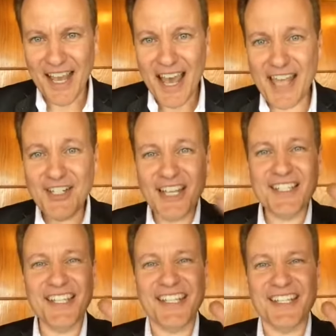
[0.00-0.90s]
Hey, John
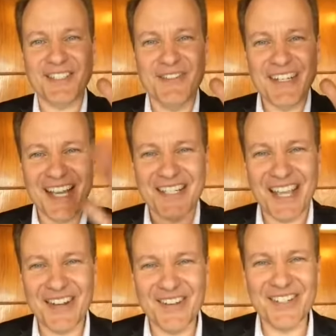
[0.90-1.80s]
Zitkiss. Oh my gosh, how
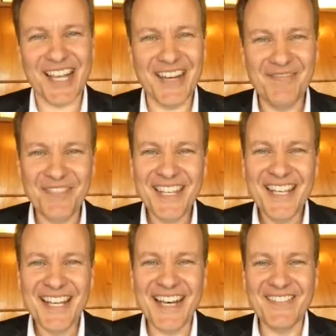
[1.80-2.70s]
you doing, John?
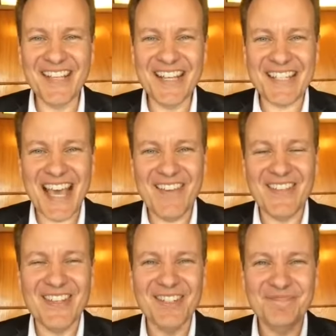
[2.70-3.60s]
I'm glad to have
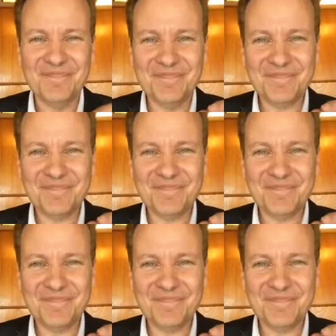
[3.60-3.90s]
you here.